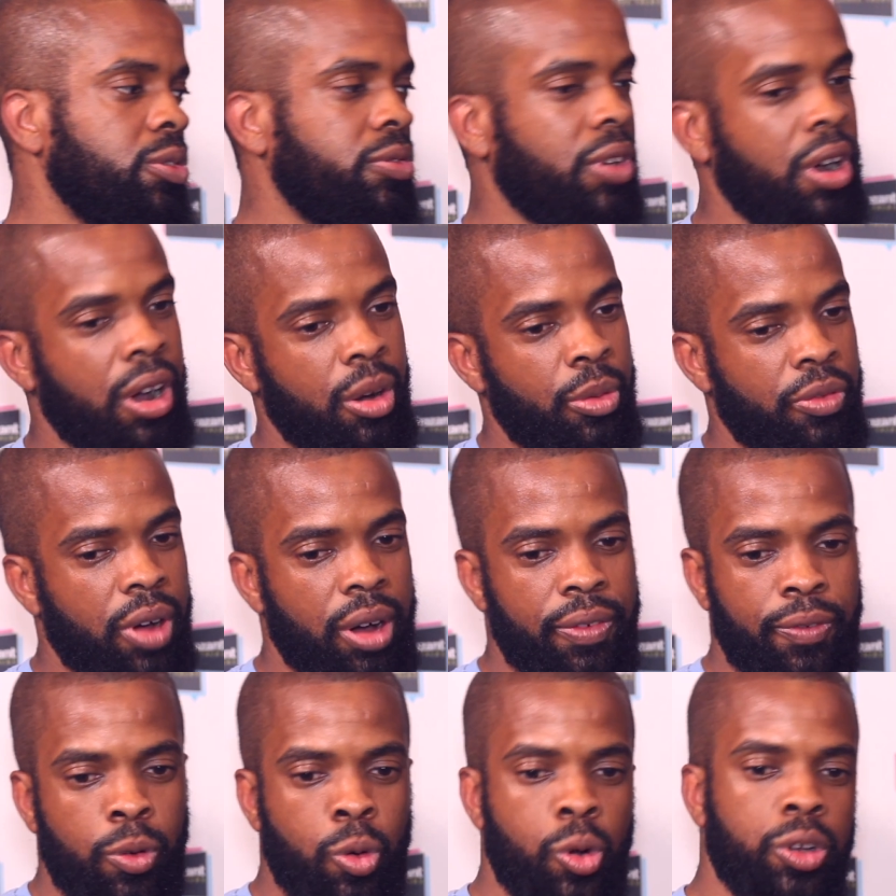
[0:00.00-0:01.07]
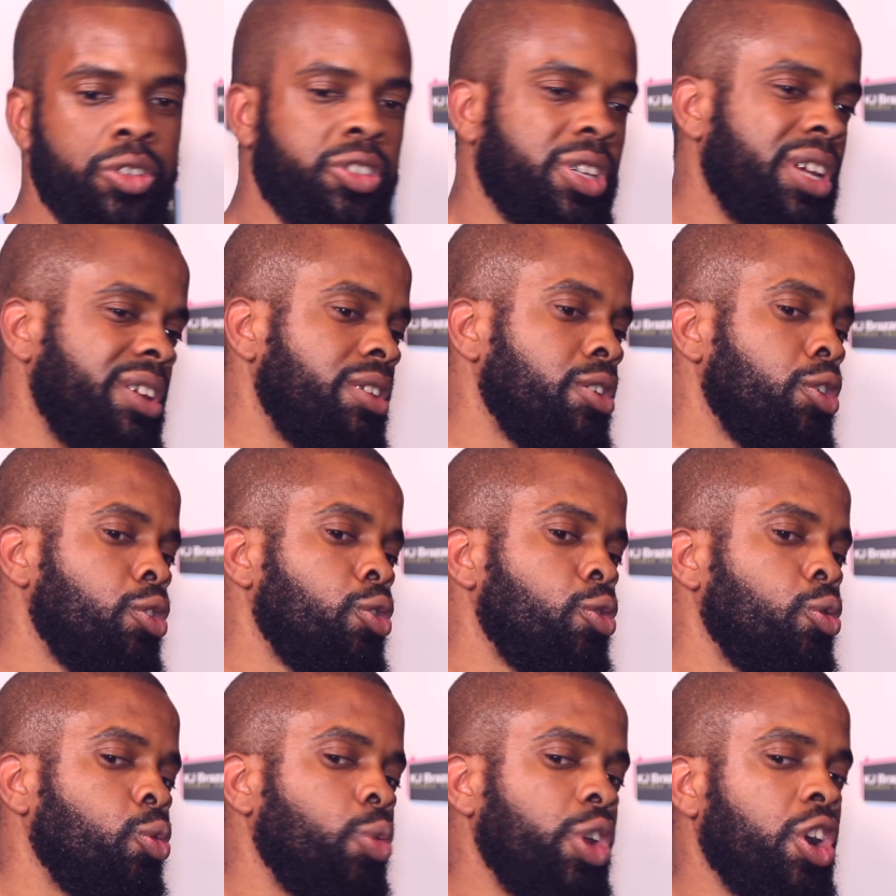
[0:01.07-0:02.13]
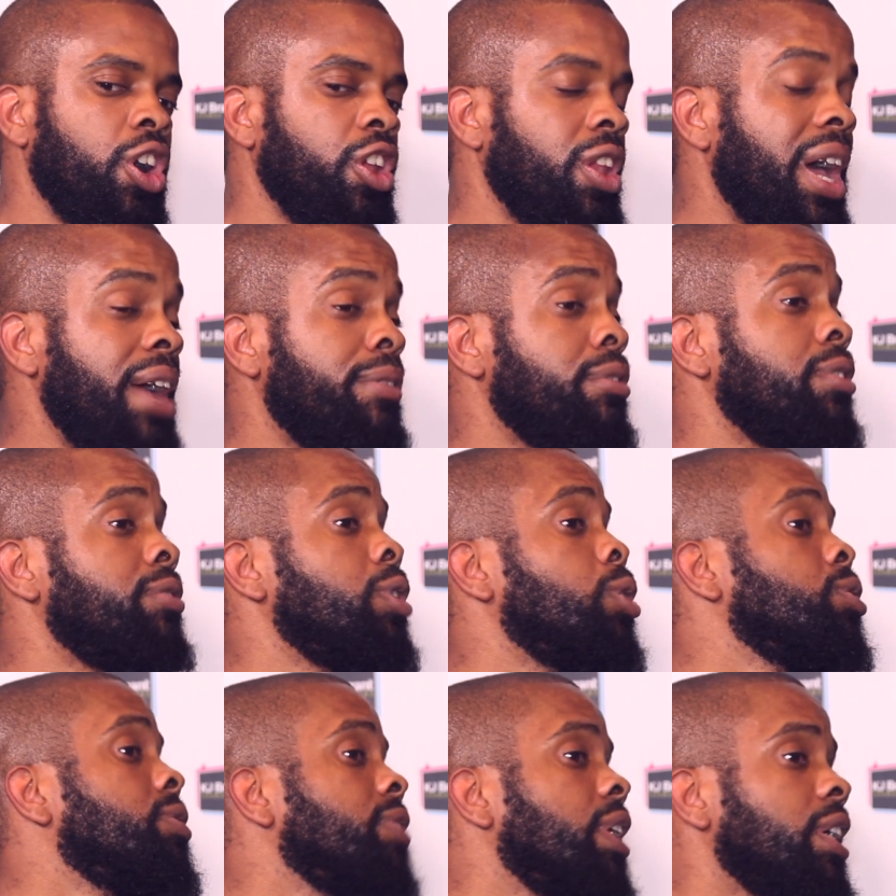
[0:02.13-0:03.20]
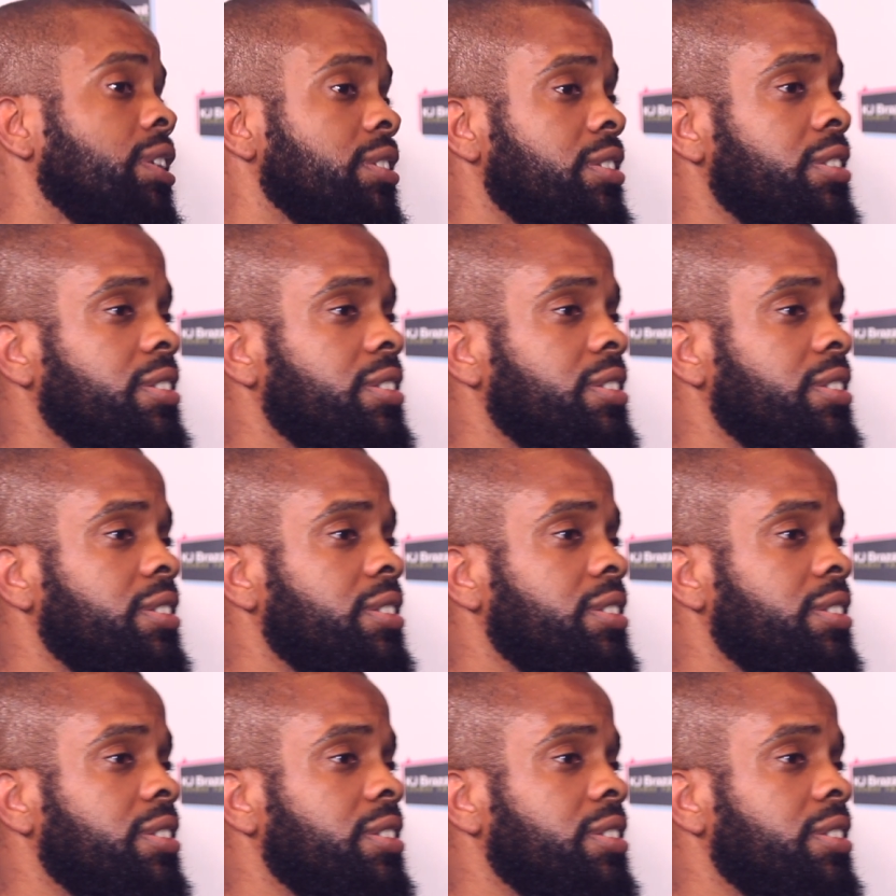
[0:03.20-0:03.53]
with our thoughts, and we are neither of those things.